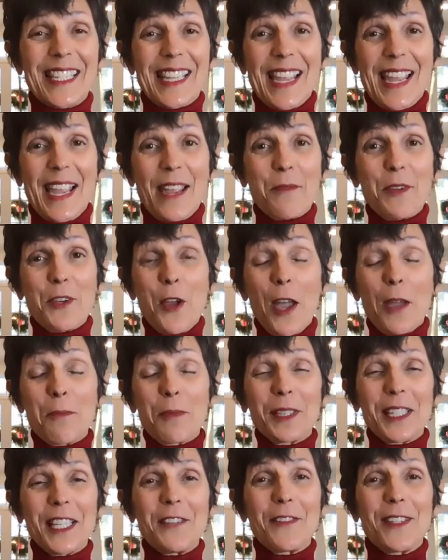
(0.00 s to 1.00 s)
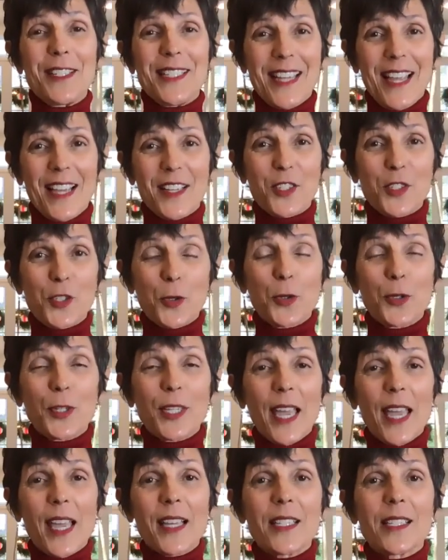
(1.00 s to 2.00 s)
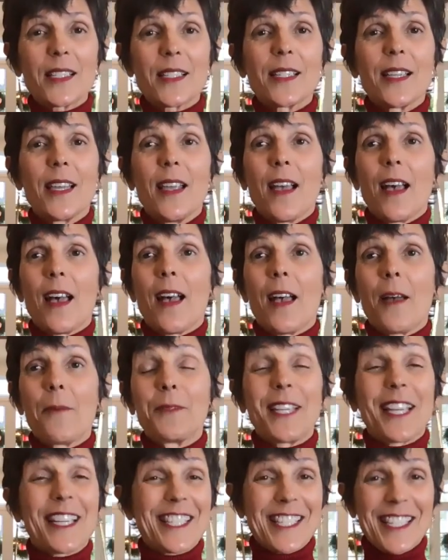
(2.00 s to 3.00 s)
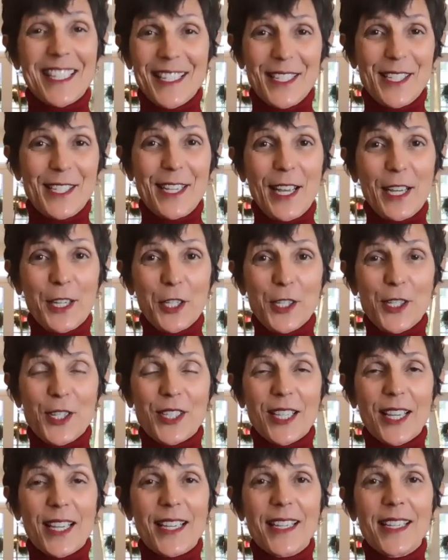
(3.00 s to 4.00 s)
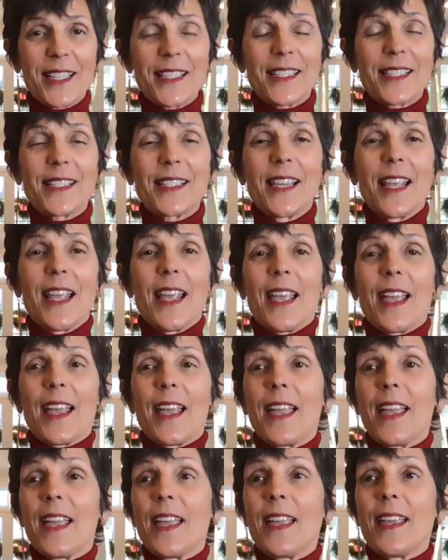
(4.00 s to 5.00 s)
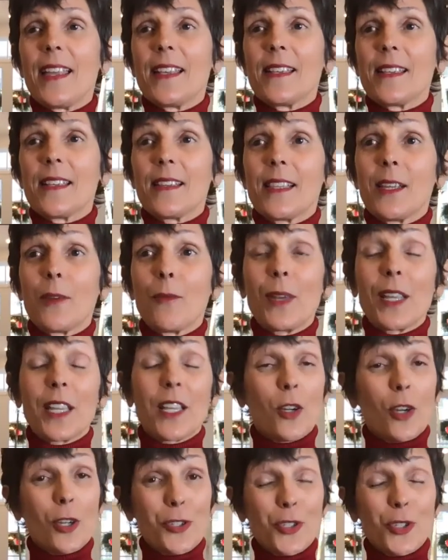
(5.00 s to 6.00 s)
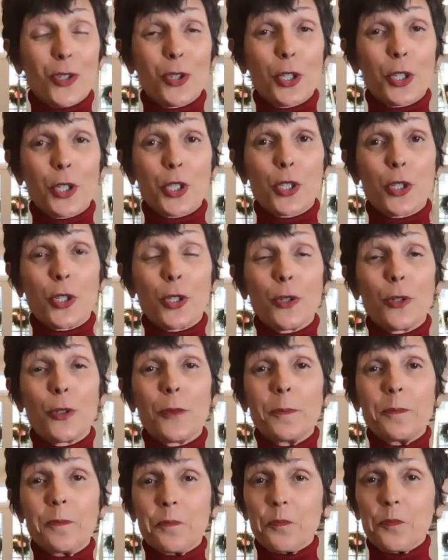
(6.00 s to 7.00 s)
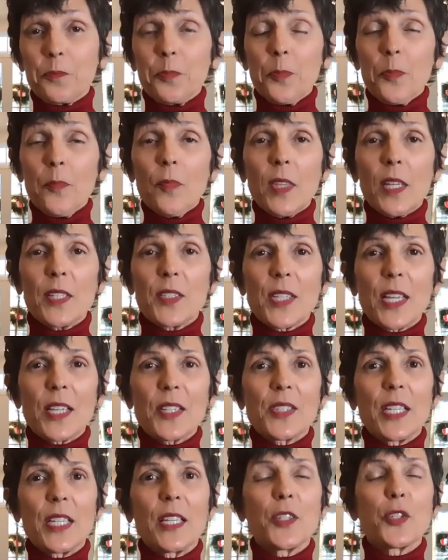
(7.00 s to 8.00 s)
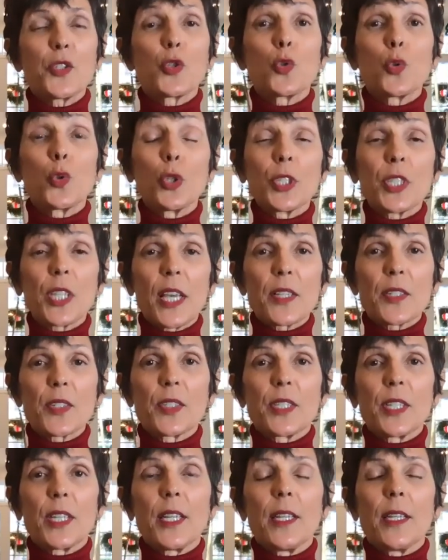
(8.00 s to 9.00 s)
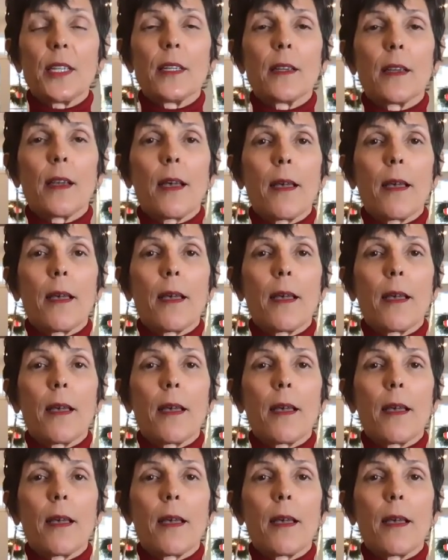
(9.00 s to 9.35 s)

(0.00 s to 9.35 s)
game. You know, I believe in test, don't guess. Guessing is not good science. And then we can also look to testing, stool testing.